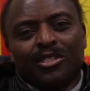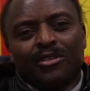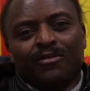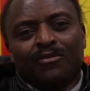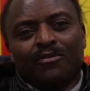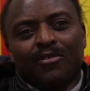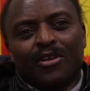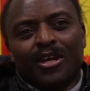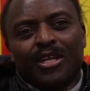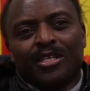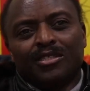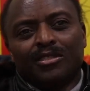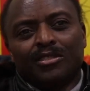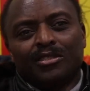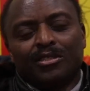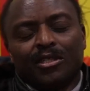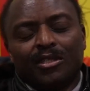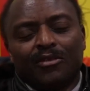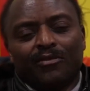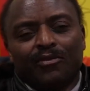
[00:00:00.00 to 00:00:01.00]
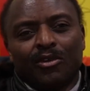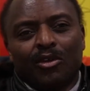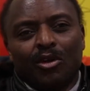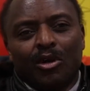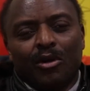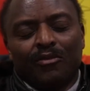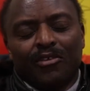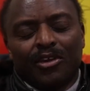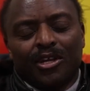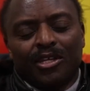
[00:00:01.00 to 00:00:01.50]
and friends and fellow
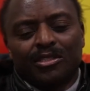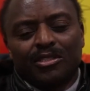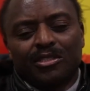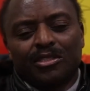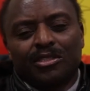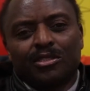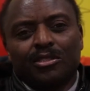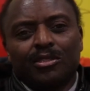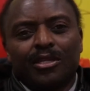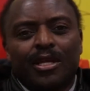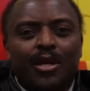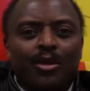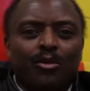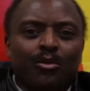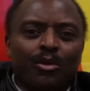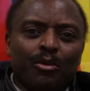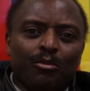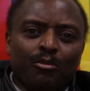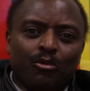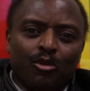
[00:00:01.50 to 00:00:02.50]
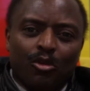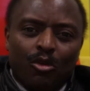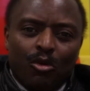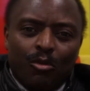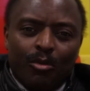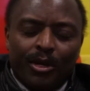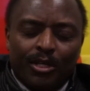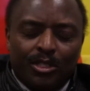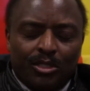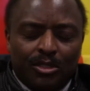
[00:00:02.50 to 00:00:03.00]
Africans, today we
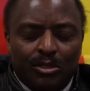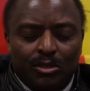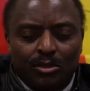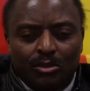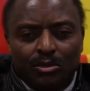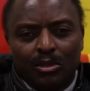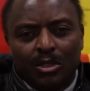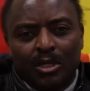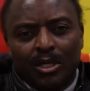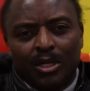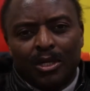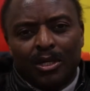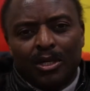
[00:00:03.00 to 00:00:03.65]
go back to